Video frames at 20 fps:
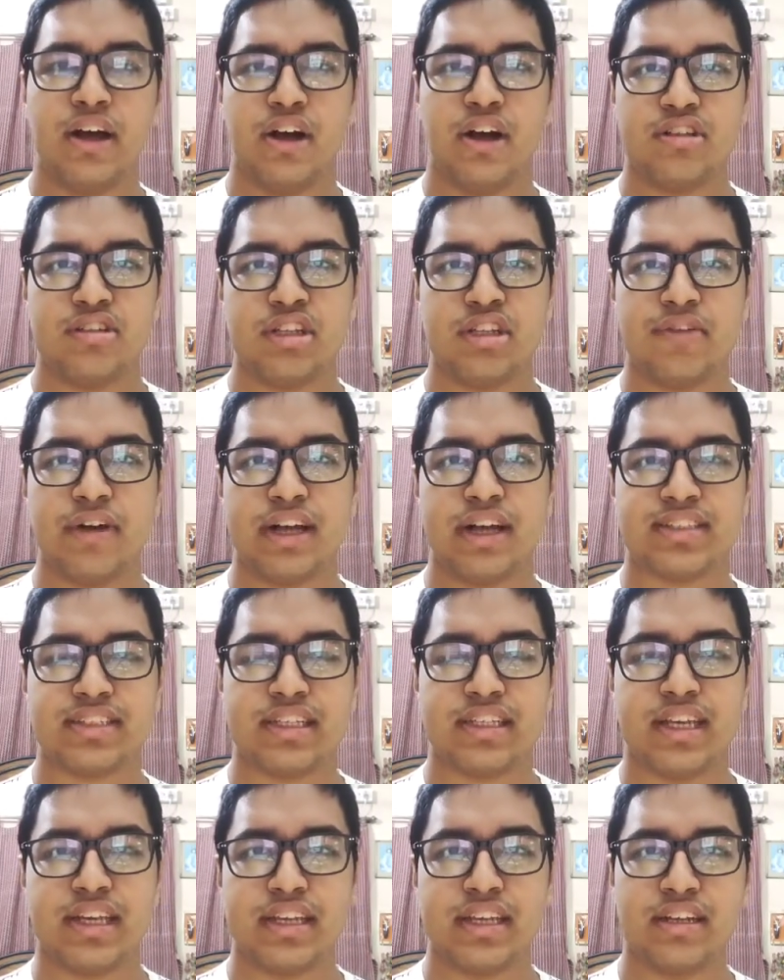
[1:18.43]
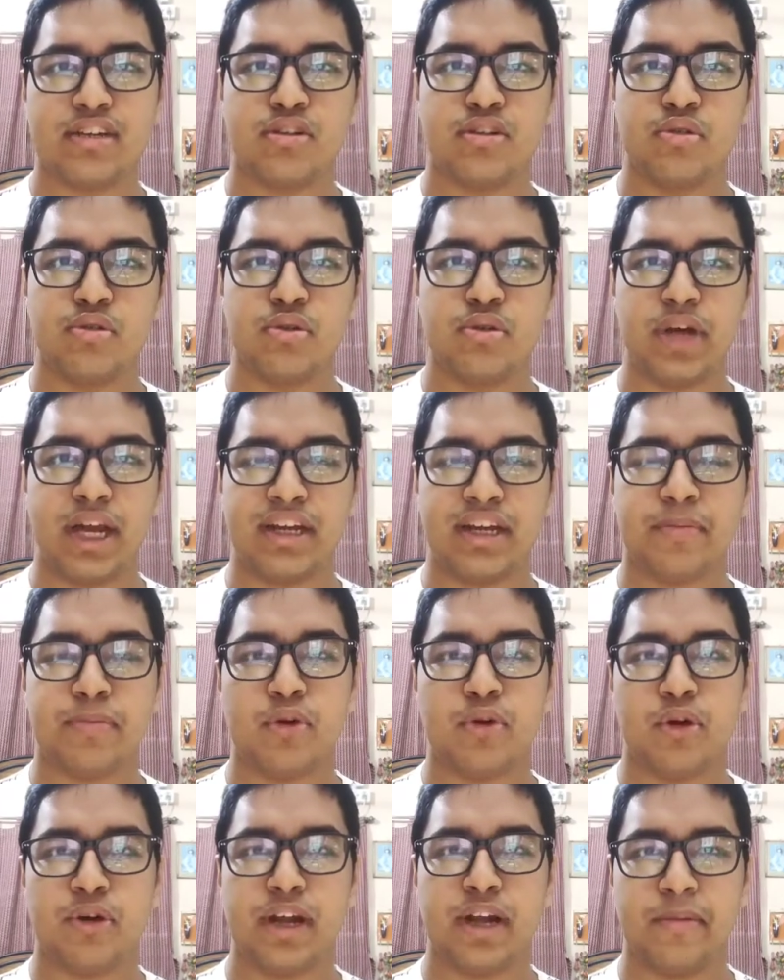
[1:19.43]
Also they were asking to write a
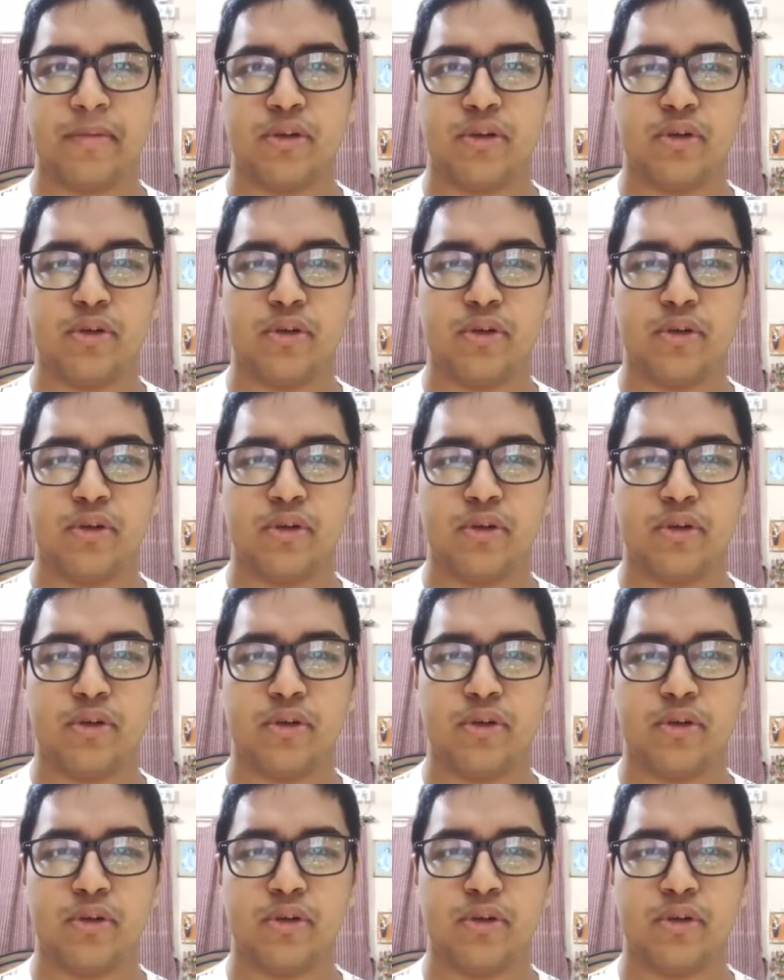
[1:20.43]
program